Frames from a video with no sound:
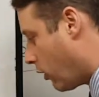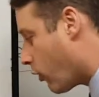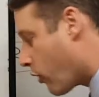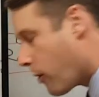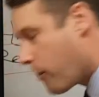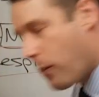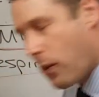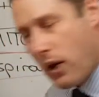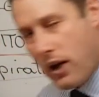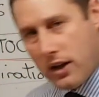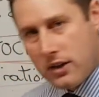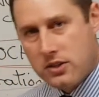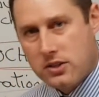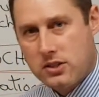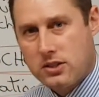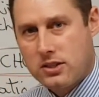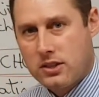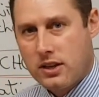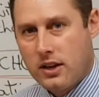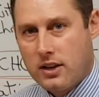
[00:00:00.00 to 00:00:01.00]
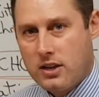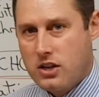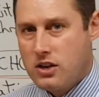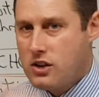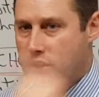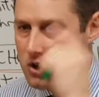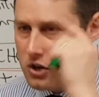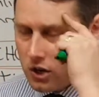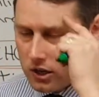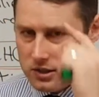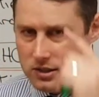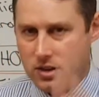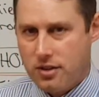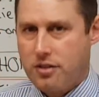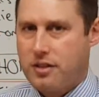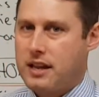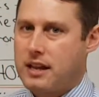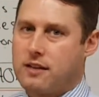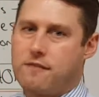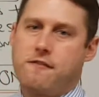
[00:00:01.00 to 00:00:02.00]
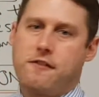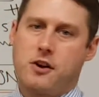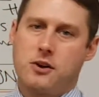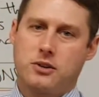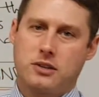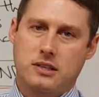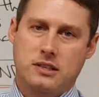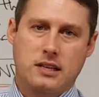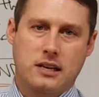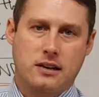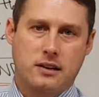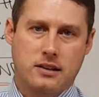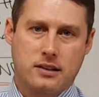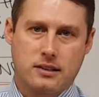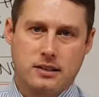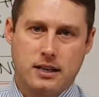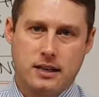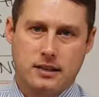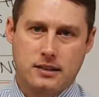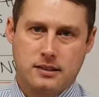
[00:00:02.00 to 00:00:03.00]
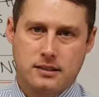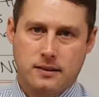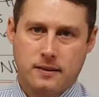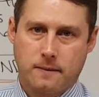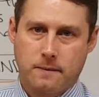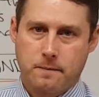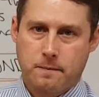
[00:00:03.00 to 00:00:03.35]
chloroplasts, you've got to think photosynthesis.